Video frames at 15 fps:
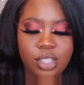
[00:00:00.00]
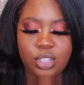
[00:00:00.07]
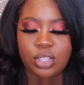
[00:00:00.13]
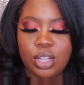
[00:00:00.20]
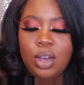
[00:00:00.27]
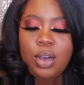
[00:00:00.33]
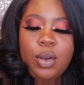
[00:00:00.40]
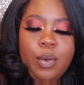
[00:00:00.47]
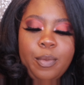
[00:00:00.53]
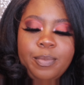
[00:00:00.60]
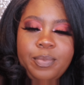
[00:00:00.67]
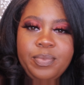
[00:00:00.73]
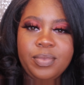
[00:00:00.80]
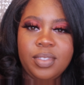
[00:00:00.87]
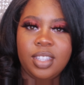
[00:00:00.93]
So
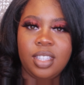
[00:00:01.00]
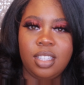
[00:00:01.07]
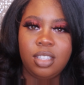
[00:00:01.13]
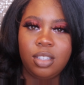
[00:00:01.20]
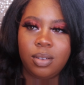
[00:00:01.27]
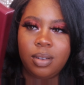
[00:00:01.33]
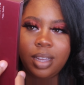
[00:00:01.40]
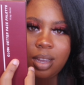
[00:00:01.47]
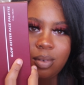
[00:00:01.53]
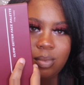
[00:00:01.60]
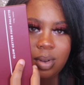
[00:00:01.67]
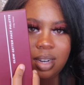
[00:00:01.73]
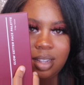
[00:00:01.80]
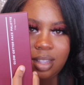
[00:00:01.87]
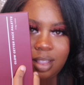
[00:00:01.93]
you get
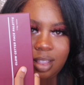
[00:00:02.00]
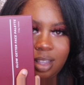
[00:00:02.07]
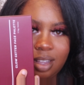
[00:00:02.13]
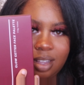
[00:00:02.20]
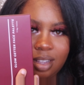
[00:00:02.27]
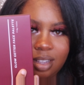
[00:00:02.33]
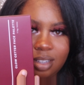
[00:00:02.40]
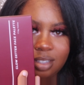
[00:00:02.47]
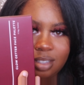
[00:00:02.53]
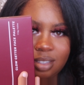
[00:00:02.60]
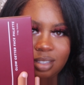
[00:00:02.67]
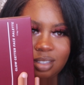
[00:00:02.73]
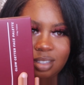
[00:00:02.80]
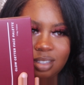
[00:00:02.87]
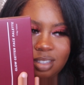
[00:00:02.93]
one of
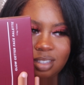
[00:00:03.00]
this